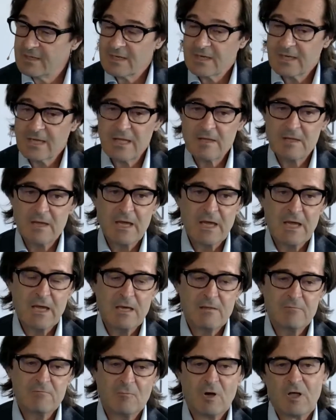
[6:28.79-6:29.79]
Okay, mm-hmm.
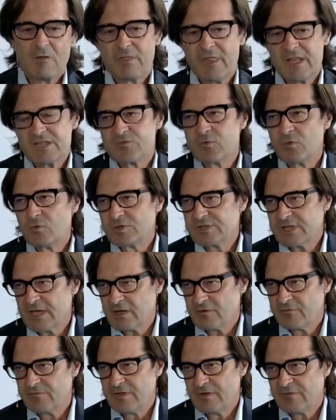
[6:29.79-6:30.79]
And well, there's full set
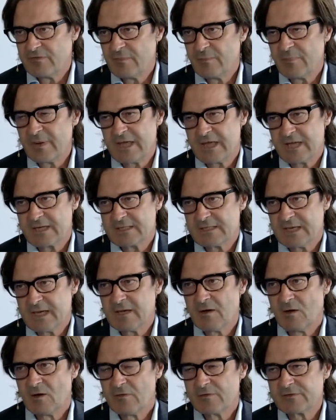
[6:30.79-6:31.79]
of different players
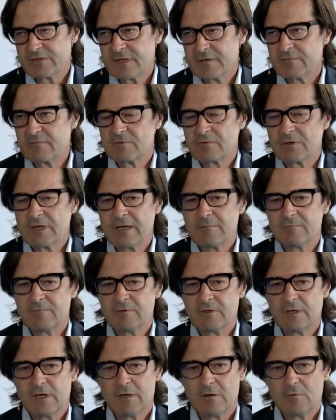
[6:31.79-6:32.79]
that obviously okay
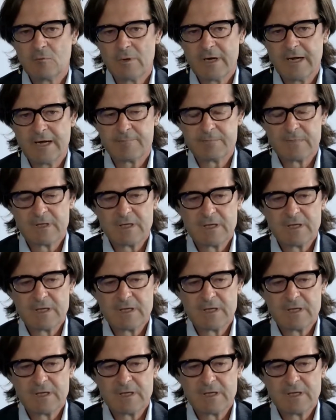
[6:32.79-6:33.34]
uh, were